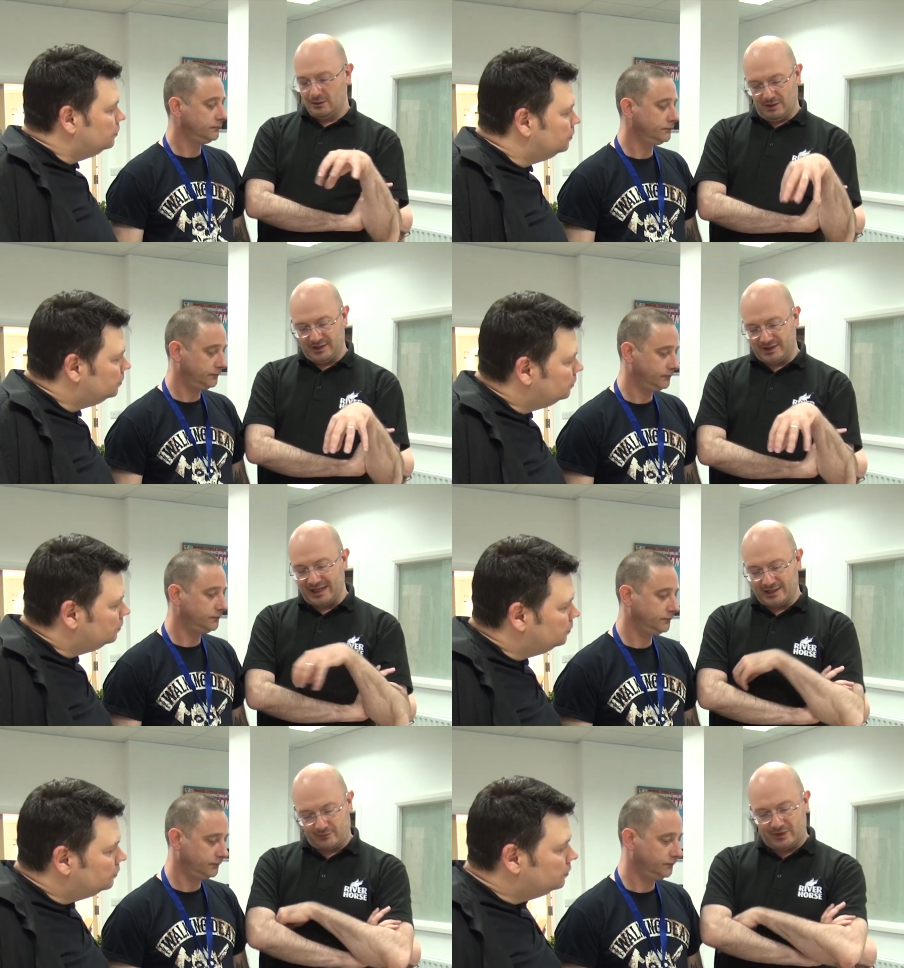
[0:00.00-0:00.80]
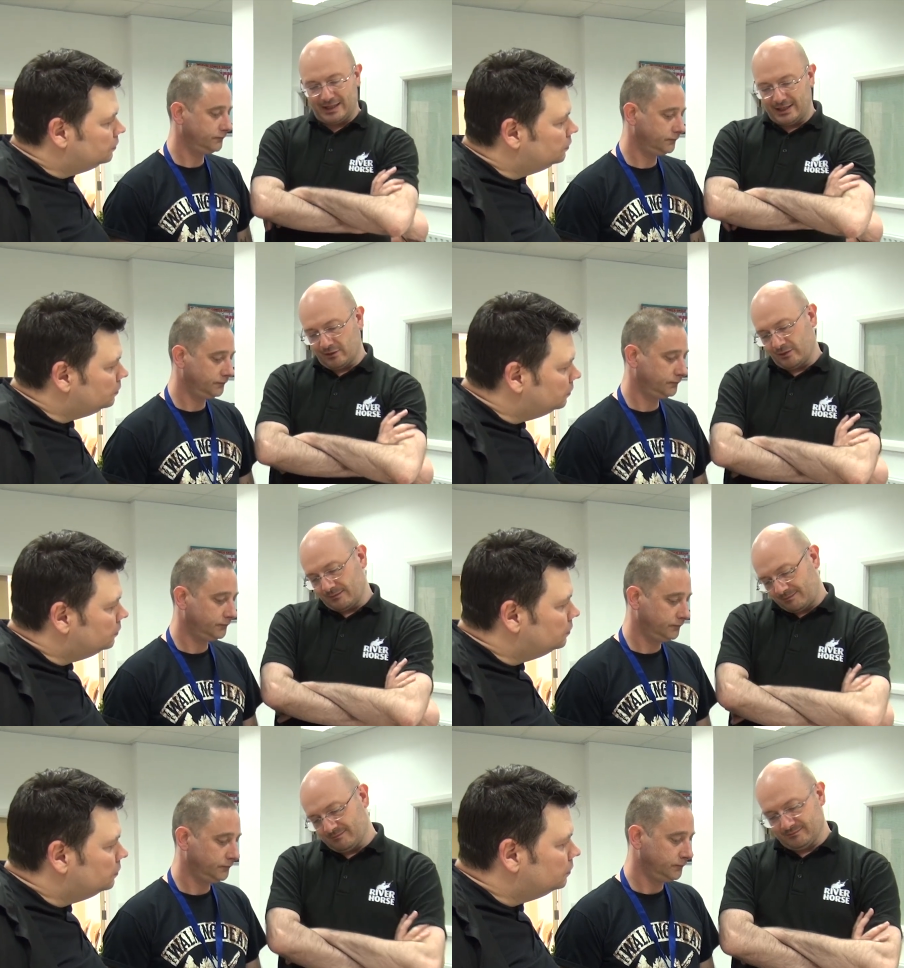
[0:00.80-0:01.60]
Speaker 1: But these guys rely on
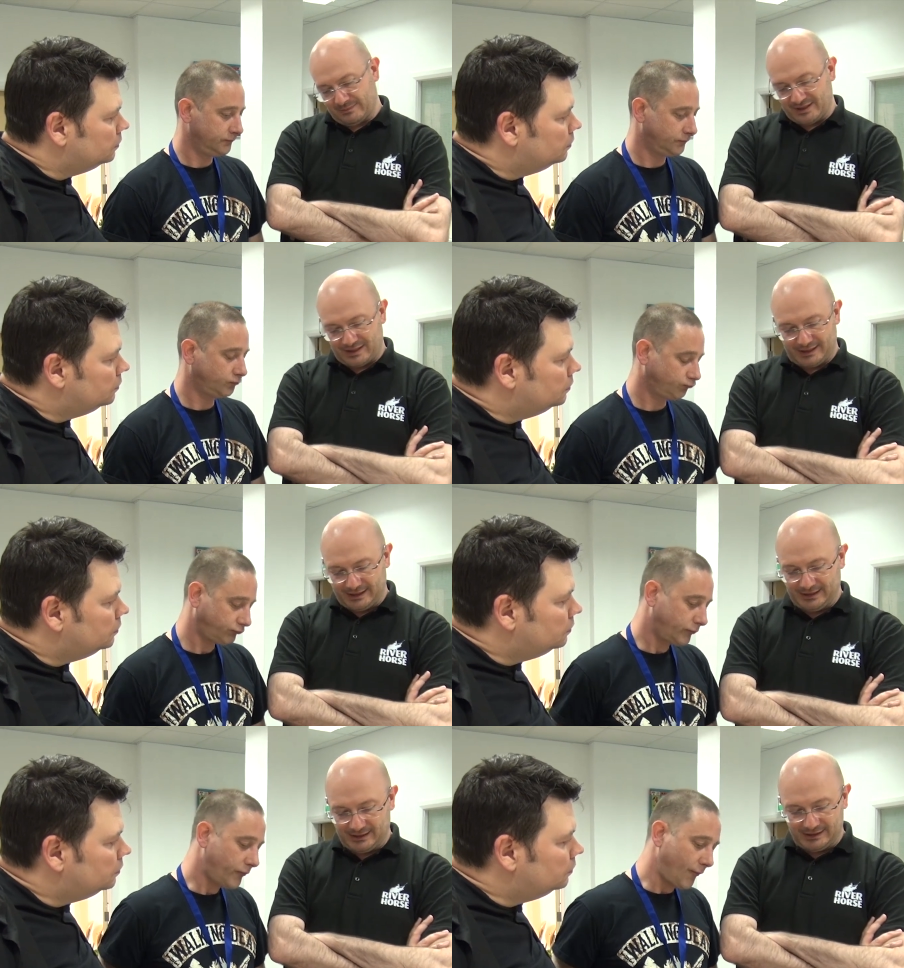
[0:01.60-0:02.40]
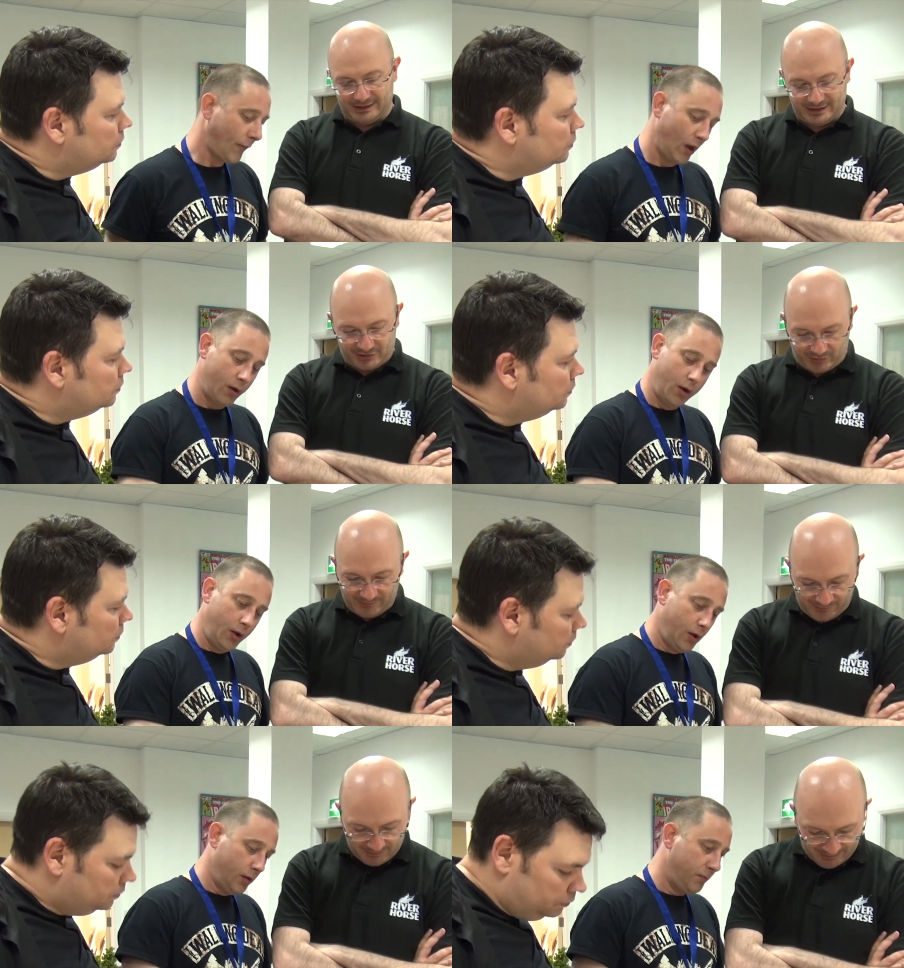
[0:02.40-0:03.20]
basically the, the string power.